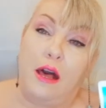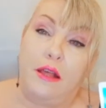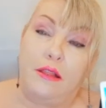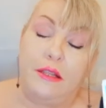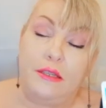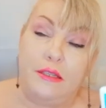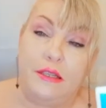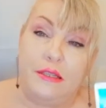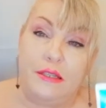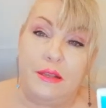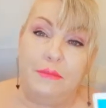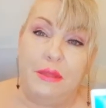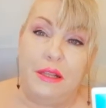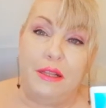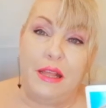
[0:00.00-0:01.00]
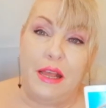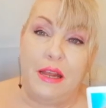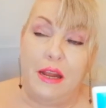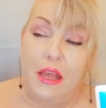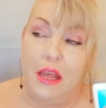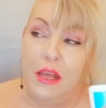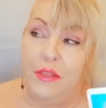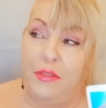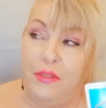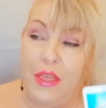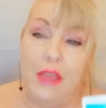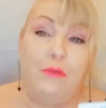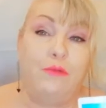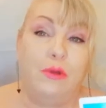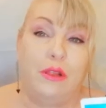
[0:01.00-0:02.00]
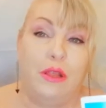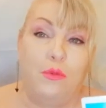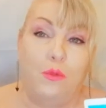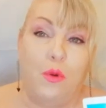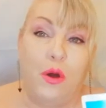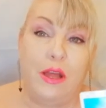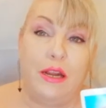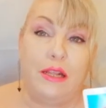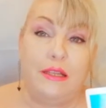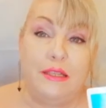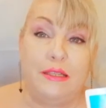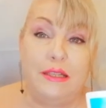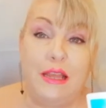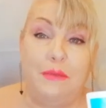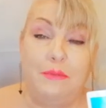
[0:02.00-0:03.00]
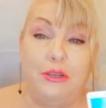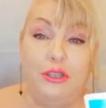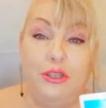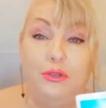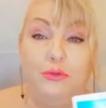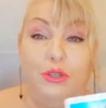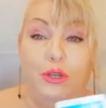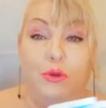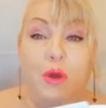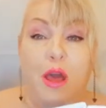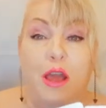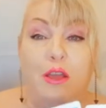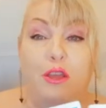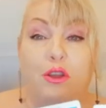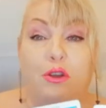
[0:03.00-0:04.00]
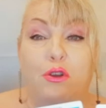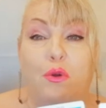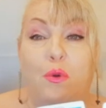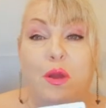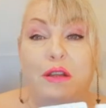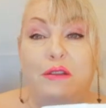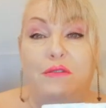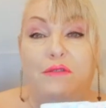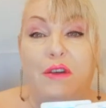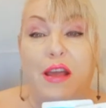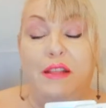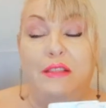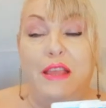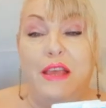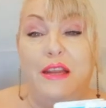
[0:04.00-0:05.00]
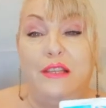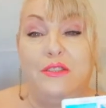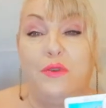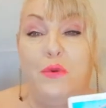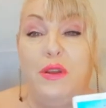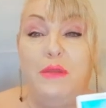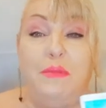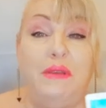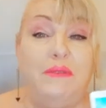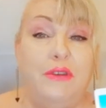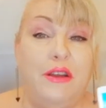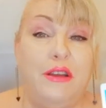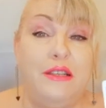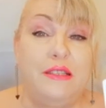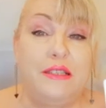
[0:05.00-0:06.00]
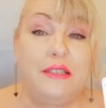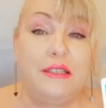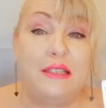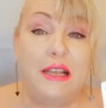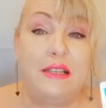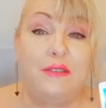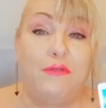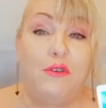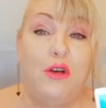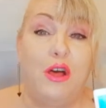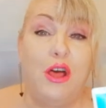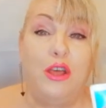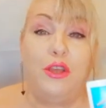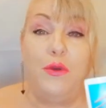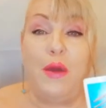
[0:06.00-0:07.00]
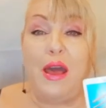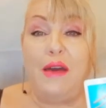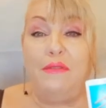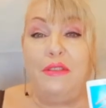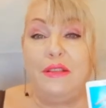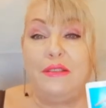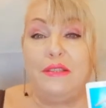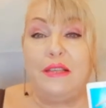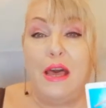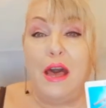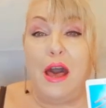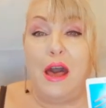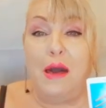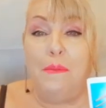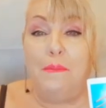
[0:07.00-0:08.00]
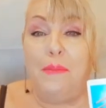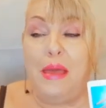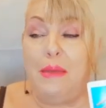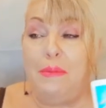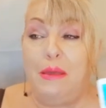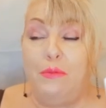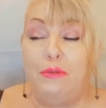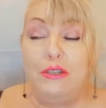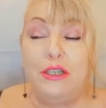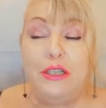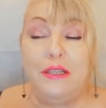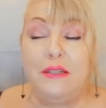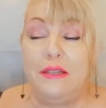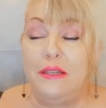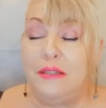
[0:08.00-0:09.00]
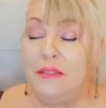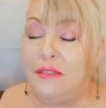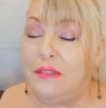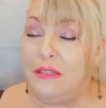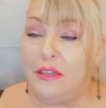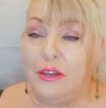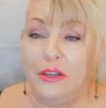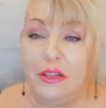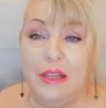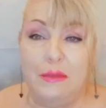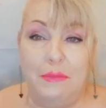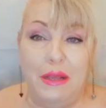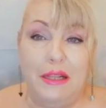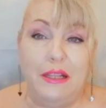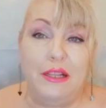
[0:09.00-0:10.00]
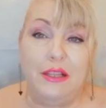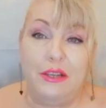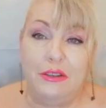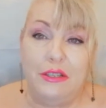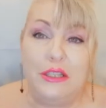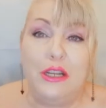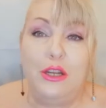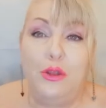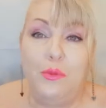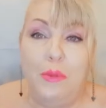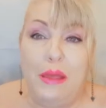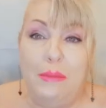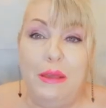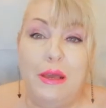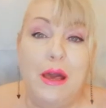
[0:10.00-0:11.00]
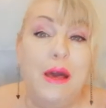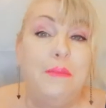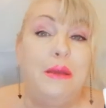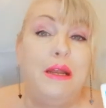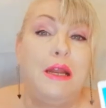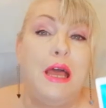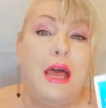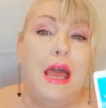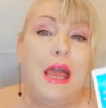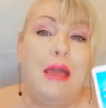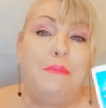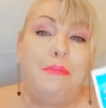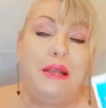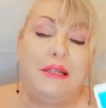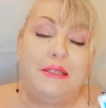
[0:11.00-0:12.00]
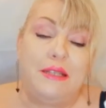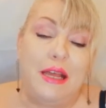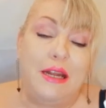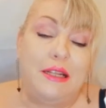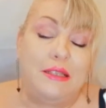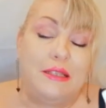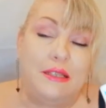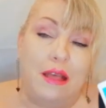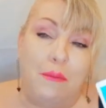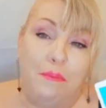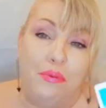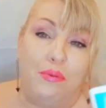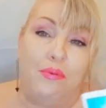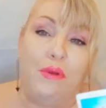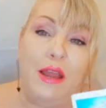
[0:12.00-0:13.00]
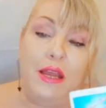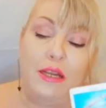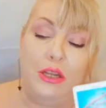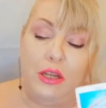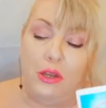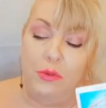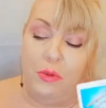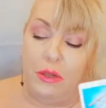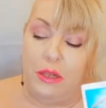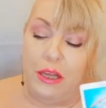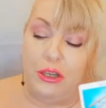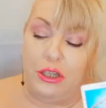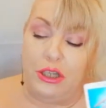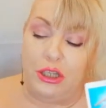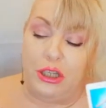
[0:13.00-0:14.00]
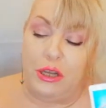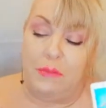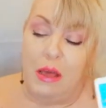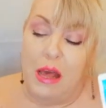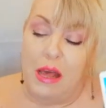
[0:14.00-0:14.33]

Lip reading: this is something that they really want the same as you do, you're going to find that it's going to be very successful. You have this baby, which doesn't necessarily mean that there's a new baby coming. It means that it's a brand new relationship,